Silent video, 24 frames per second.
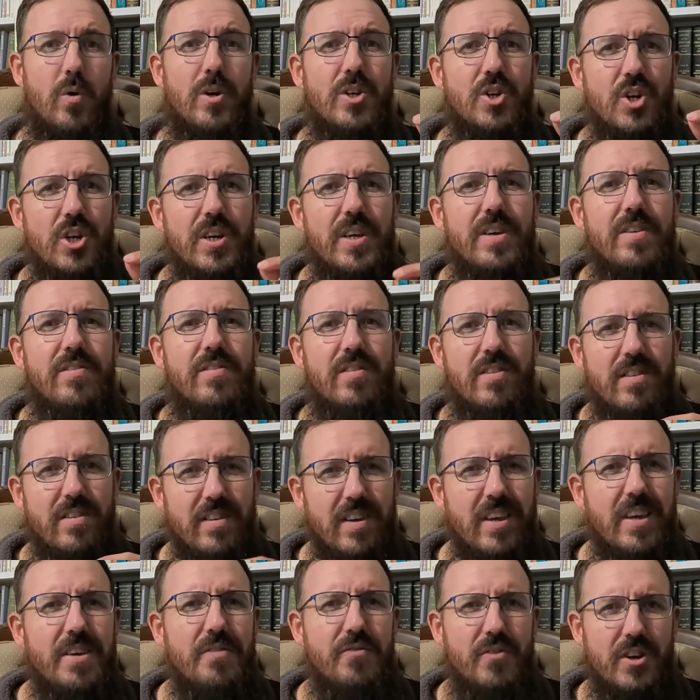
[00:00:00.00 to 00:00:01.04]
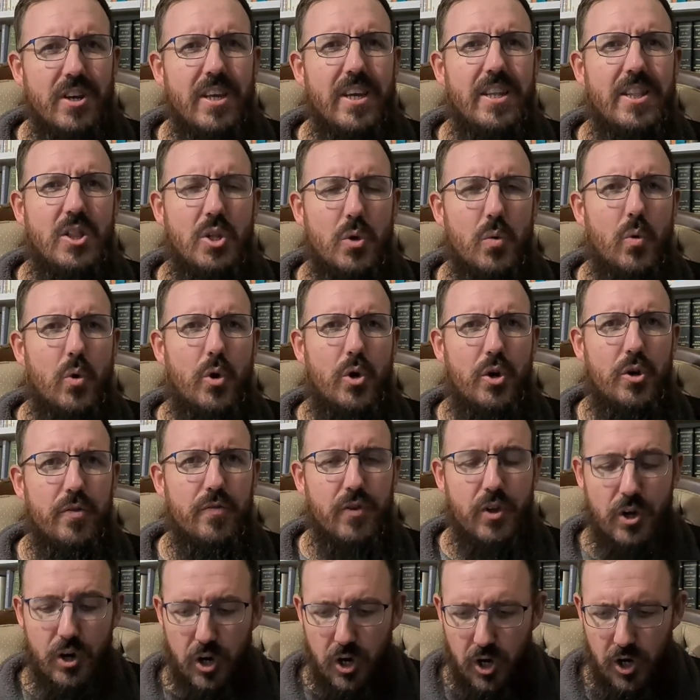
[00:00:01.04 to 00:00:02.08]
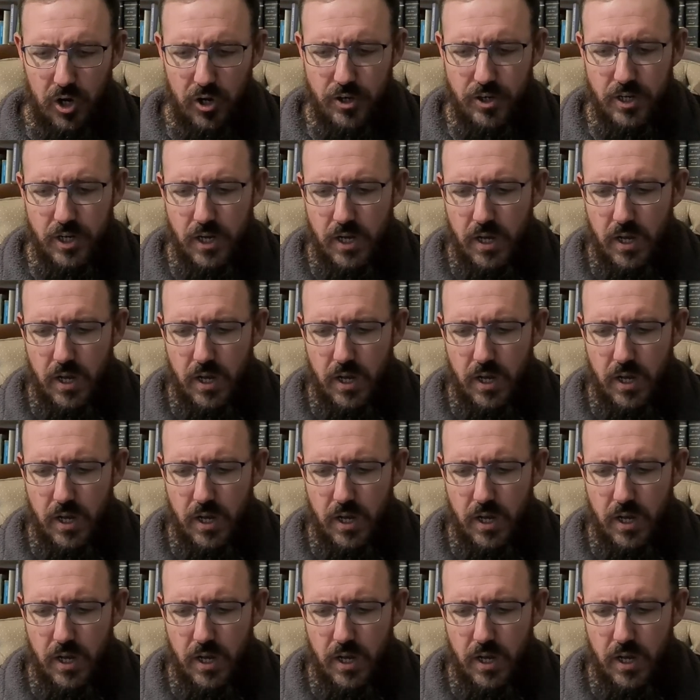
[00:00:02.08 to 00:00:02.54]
which isn't even in the Word of God.